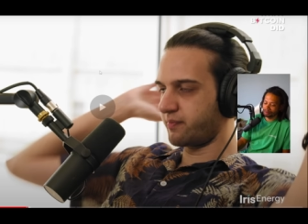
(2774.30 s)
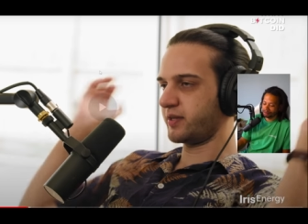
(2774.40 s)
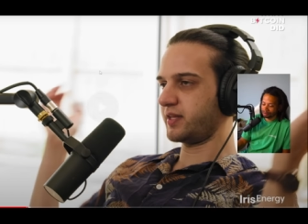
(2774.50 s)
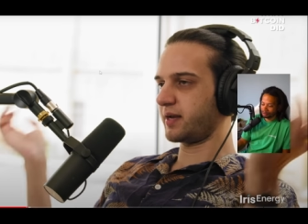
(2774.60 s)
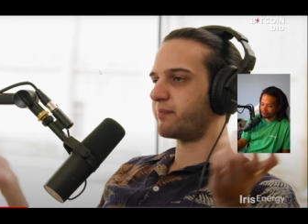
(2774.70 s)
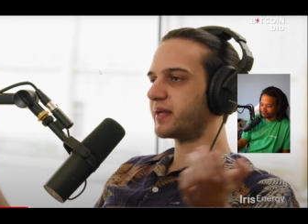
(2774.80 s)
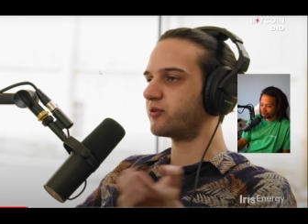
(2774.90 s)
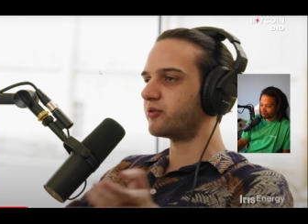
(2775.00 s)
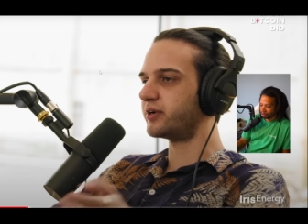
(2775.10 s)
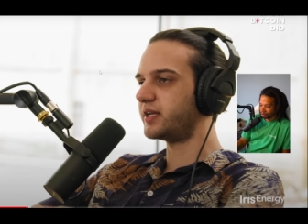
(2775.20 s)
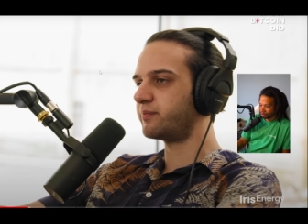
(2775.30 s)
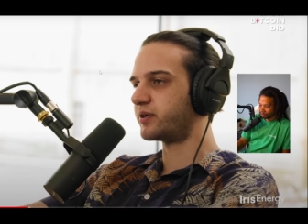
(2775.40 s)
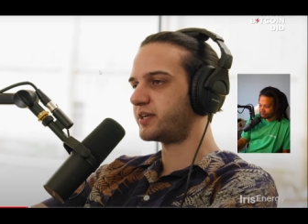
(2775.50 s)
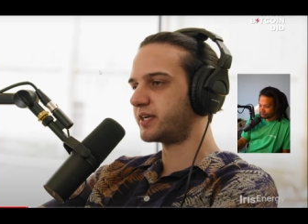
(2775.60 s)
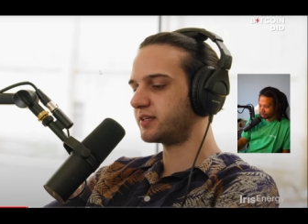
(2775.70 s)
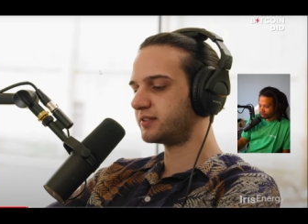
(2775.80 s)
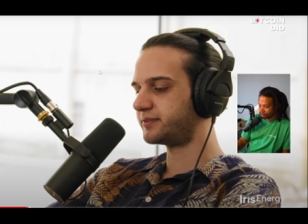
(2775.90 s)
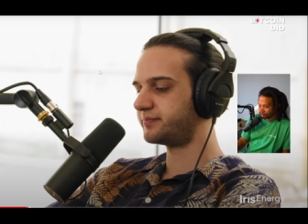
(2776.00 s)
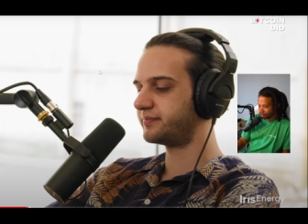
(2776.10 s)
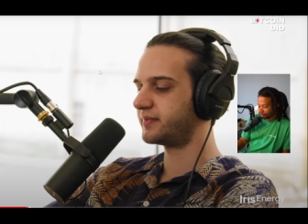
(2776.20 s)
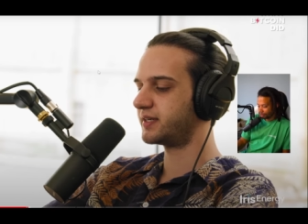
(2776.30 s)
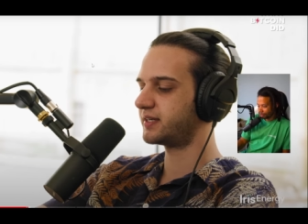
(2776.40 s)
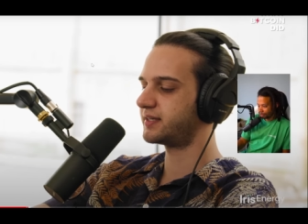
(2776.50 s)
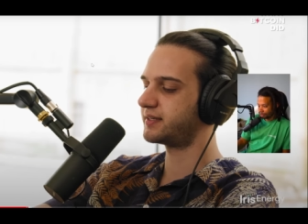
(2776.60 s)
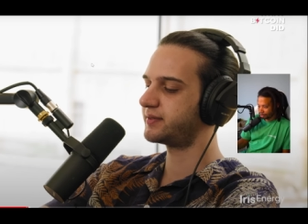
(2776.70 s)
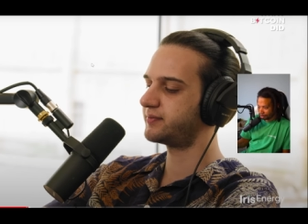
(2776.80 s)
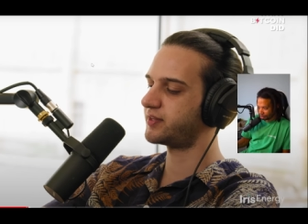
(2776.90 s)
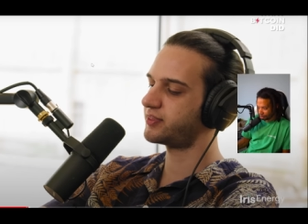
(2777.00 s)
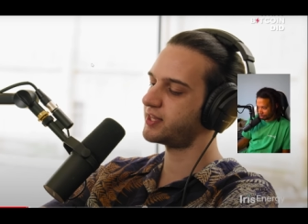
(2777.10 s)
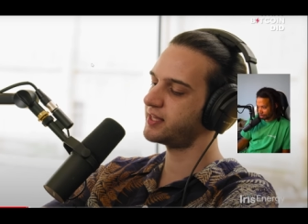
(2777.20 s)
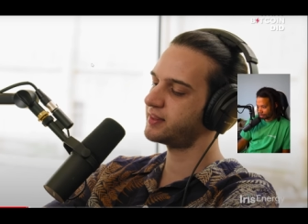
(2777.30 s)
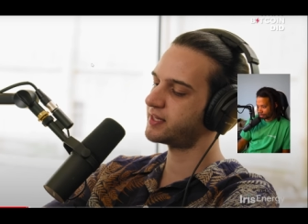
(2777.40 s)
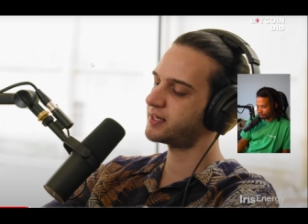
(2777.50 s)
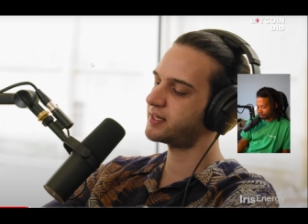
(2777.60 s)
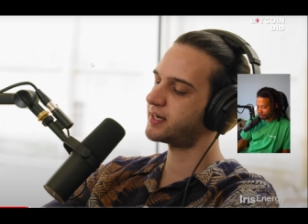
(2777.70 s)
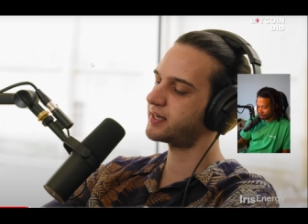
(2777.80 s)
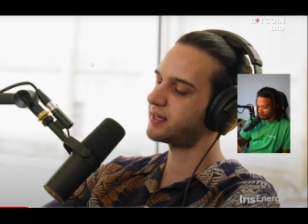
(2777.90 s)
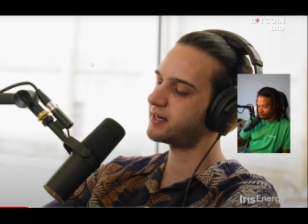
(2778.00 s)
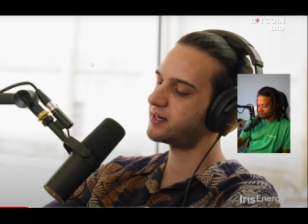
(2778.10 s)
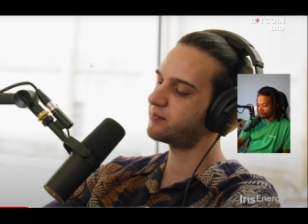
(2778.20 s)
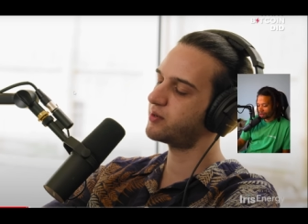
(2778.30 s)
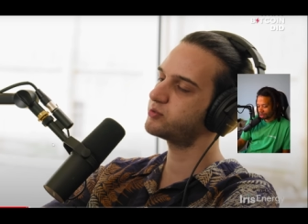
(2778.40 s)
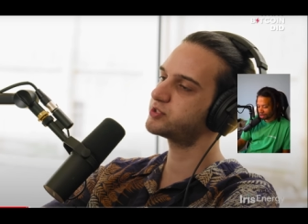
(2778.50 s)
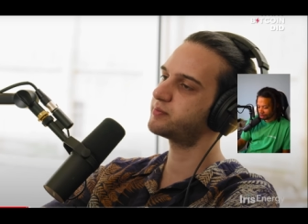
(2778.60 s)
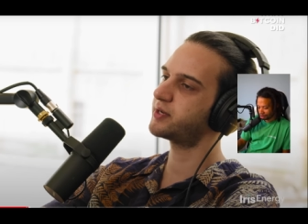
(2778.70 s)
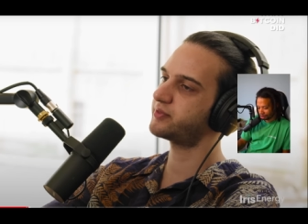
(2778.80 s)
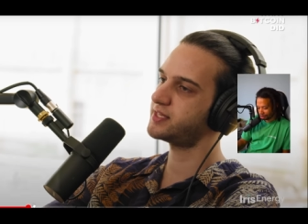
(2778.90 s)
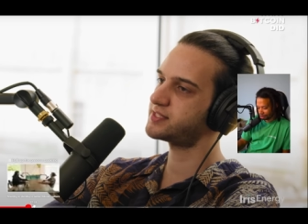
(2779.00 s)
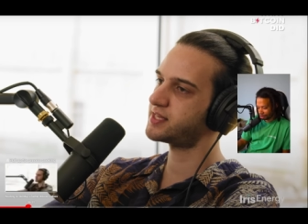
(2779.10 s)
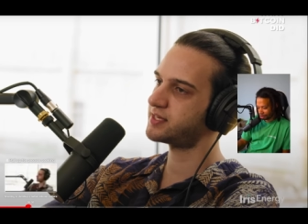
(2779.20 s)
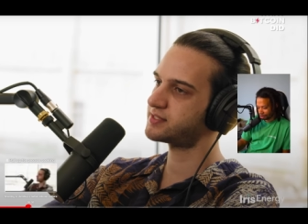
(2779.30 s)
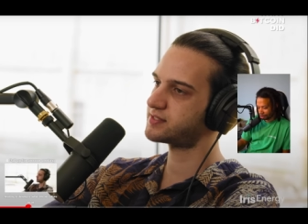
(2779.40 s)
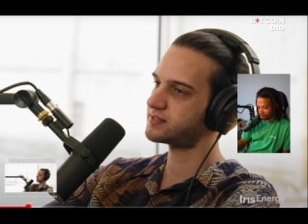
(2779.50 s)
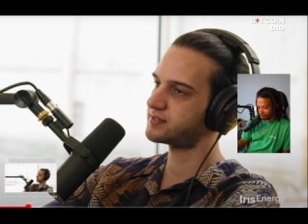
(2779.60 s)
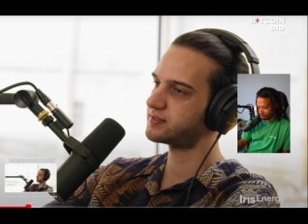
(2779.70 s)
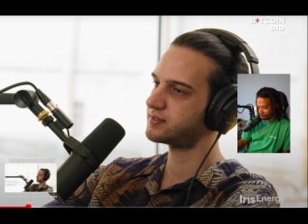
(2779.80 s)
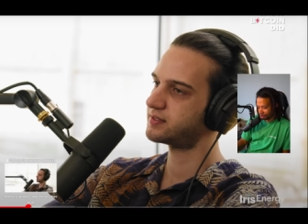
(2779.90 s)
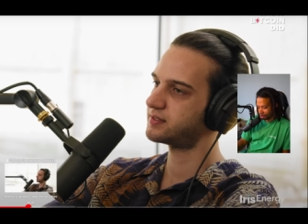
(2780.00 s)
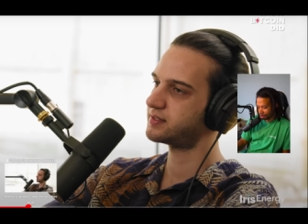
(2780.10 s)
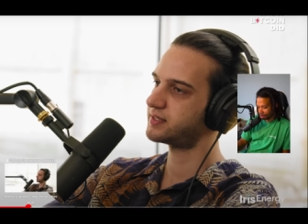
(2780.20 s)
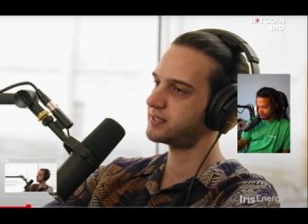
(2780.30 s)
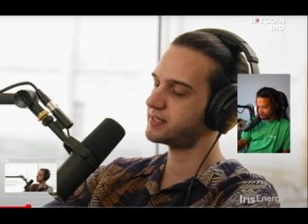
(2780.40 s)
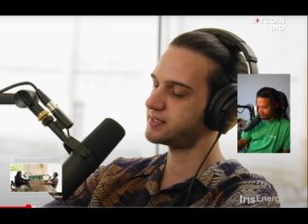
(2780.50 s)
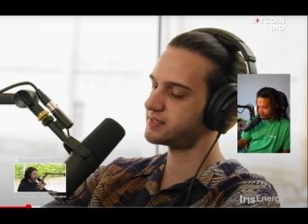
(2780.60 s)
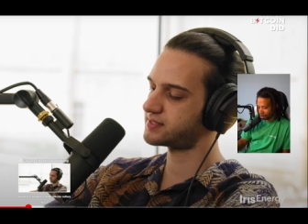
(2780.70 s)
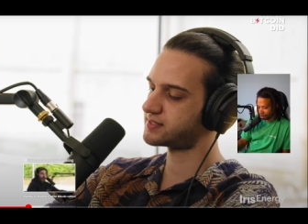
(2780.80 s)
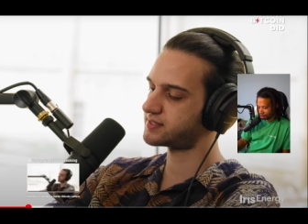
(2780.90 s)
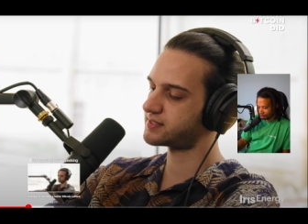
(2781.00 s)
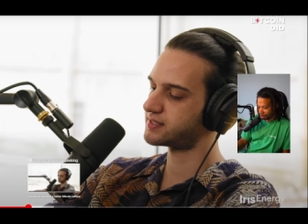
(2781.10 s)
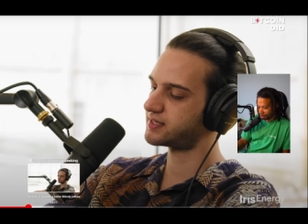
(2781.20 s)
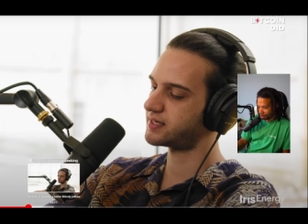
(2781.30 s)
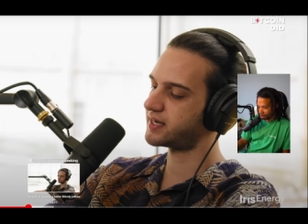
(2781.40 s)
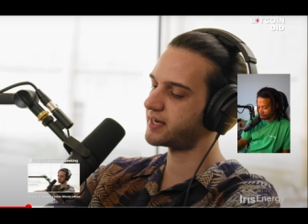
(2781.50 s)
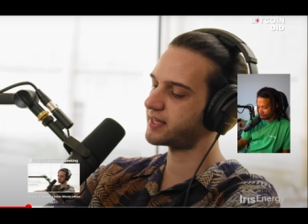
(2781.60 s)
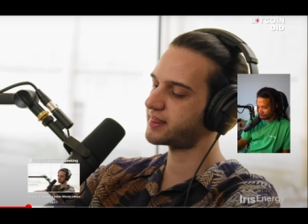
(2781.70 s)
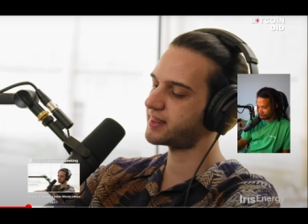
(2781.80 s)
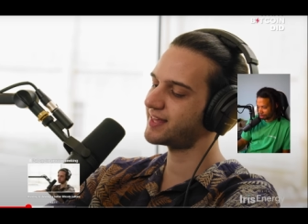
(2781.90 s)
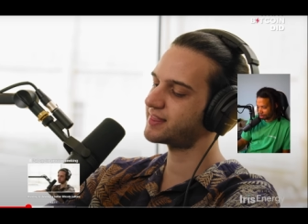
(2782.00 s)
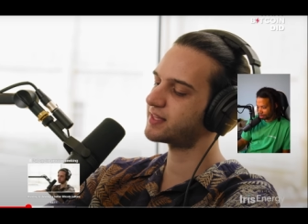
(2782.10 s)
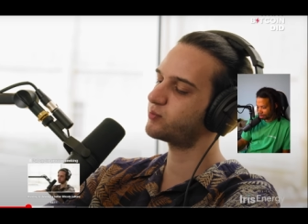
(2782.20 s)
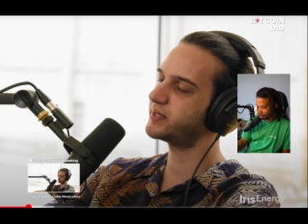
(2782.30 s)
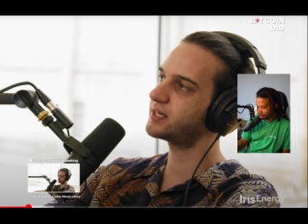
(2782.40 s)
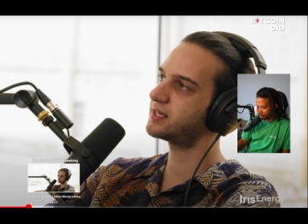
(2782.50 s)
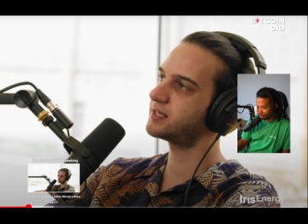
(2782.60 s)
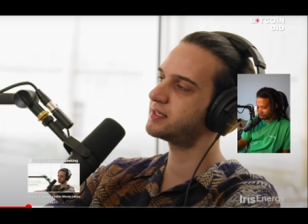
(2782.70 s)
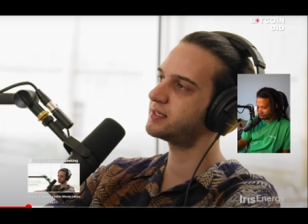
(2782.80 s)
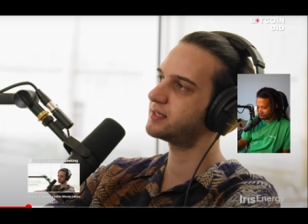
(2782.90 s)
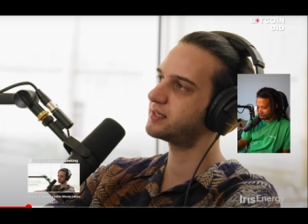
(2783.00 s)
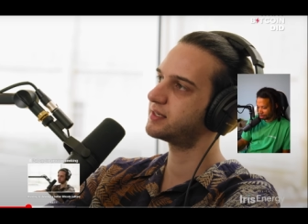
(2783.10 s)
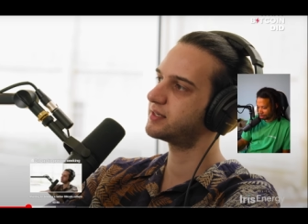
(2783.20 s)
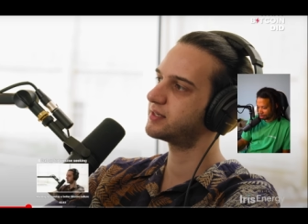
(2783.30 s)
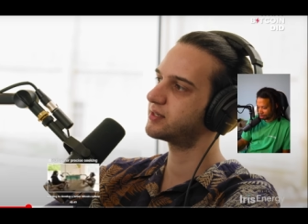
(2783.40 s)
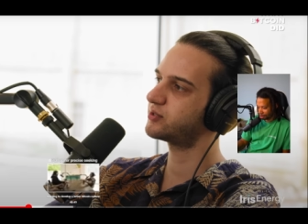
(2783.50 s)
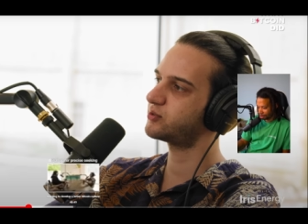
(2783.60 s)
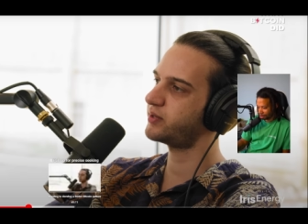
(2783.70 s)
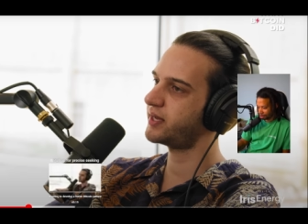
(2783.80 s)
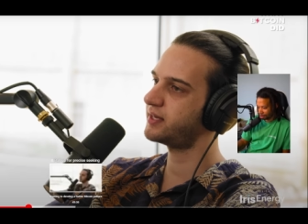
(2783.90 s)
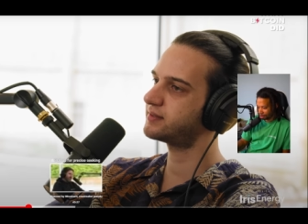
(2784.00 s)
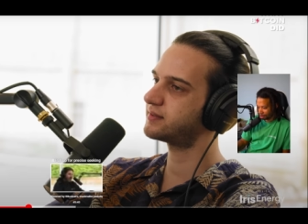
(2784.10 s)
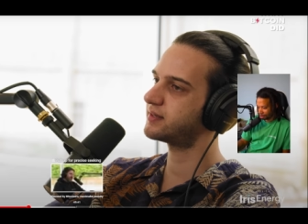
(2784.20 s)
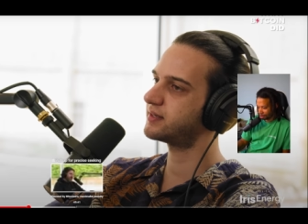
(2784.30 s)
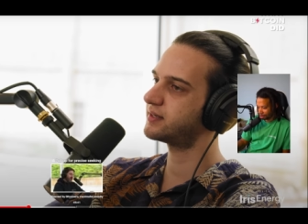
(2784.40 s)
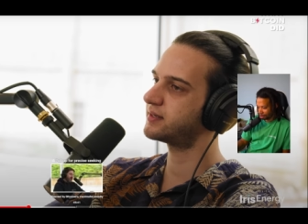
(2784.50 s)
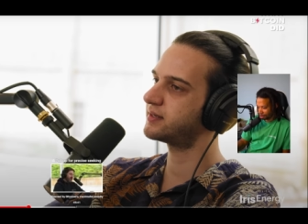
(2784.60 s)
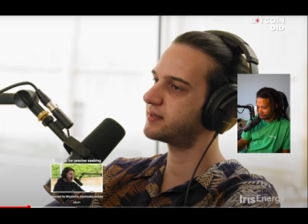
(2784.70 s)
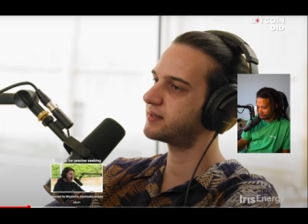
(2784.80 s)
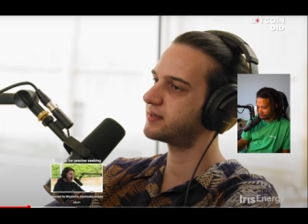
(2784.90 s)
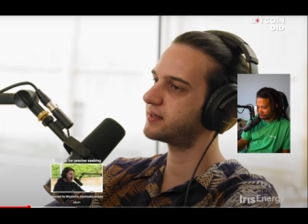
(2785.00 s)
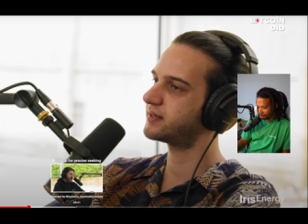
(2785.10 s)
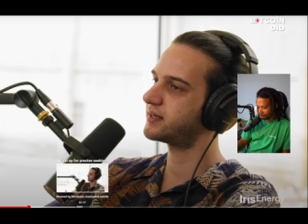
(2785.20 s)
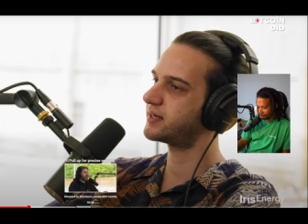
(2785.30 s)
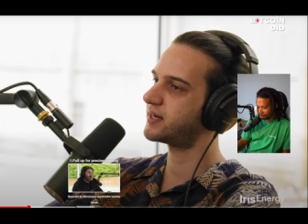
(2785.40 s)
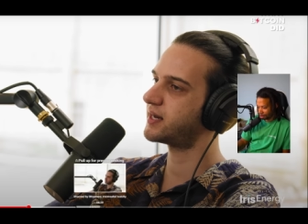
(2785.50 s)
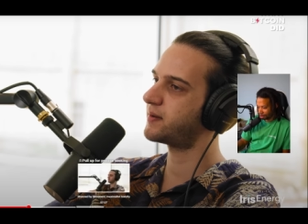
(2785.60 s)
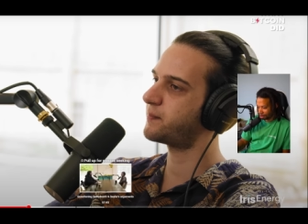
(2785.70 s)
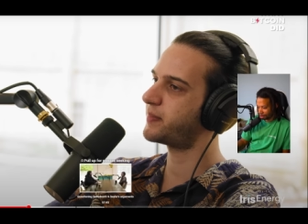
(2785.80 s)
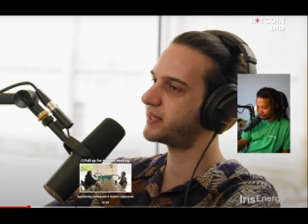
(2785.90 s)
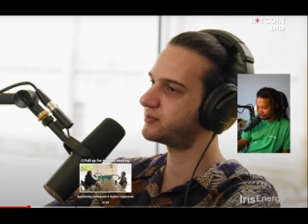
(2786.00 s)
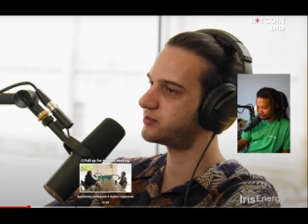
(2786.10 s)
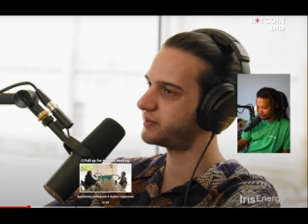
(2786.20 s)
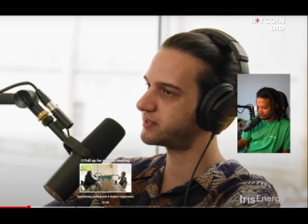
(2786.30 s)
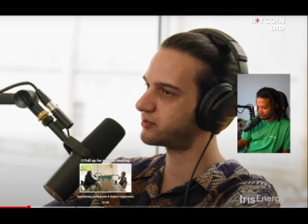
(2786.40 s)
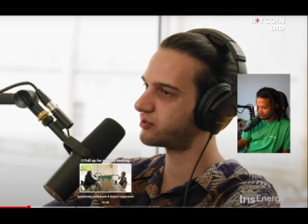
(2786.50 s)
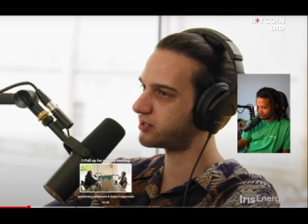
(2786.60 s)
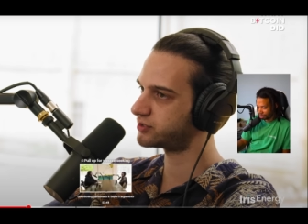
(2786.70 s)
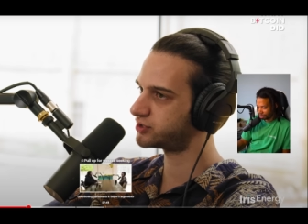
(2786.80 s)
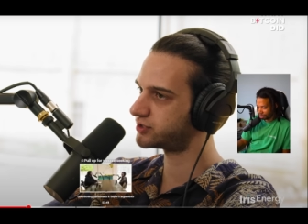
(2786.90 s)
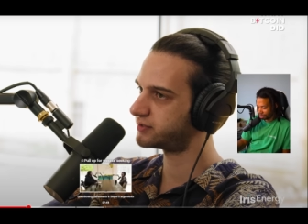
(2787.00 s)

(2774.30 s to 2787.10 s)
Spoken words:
Talk about, like, Bitcoin in particular. The thing that I care most about these days is I think that we can create a better Bitcoin culture.